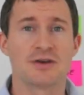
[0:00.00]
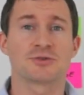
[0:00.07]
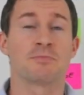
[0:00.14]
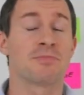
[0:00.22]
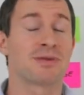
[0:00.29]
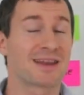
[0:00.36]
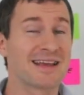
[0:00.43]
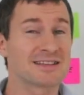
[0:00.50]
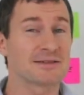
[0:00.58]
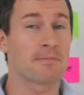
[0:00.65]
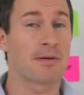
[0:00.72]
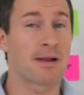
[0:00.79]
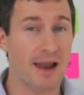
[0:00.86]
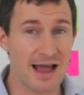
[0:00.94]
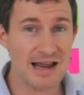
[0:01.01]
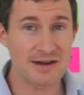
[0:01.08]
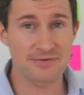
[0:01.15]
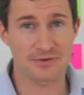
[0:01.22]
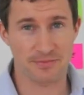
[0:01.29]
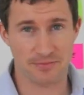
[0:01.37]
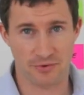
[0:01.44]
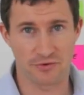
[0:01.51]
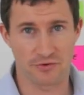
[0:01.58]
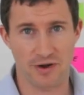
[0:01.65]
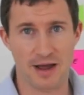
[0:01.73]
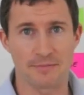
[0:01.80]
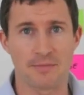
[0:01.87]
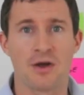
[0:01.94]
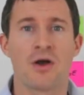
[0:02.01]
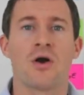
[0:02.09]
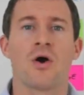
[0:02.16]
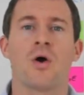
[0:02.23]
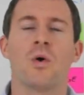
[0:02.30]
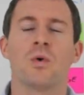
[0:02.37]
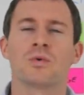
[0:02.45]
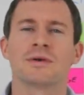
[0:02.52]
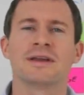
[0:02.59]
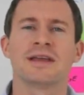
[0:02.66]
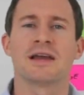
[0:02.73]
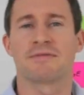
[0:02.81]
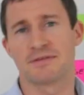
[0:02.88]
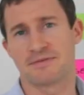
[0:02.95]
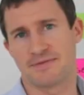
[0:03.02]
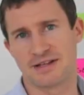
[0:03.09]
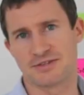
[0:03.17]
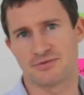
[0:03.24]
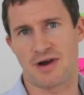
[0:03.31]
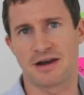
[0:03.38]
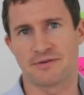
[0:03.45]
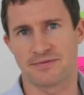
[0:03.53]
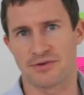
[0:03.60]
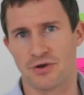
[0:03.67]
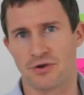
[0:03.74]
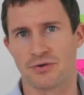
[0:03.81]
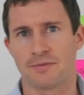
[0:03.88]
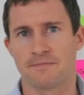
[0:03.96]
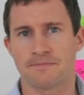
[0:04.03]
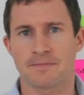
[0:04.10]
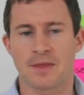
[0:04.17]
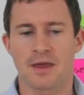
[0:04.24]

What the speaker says: so please apply for the program only if it feels right for you.